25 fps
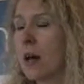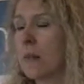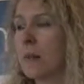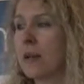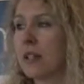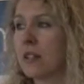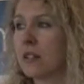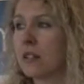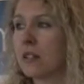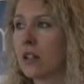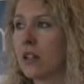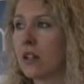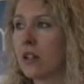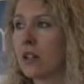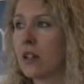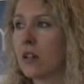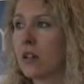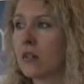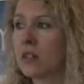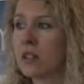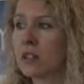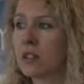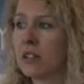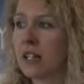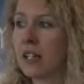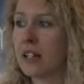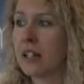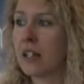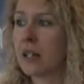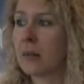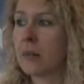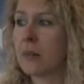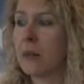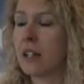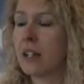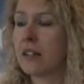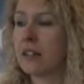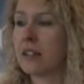But on the
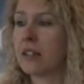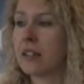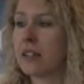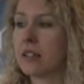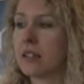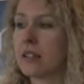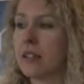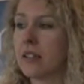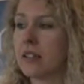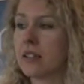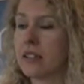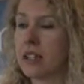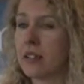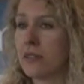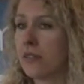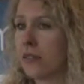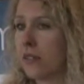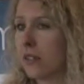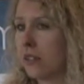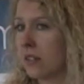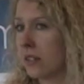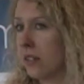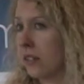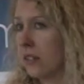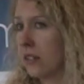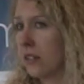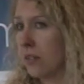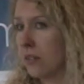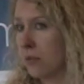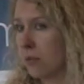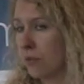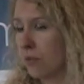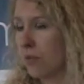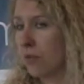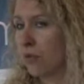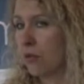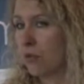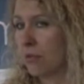take-up basis, there's definitely
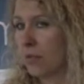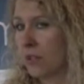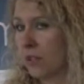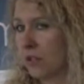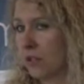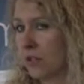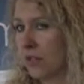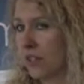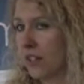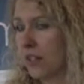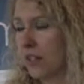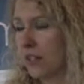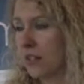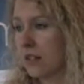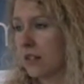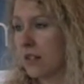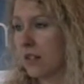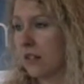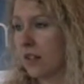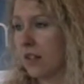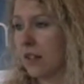improvement on that